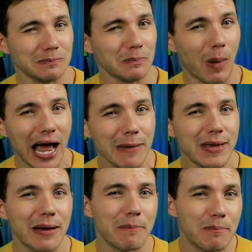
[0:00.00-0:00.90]
might be
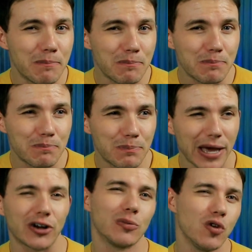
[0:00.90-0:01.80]
a
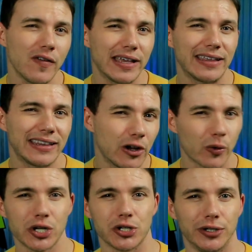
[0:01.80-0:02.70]
better movie than the
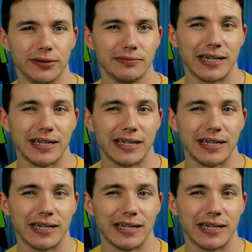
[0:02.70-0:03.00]
original.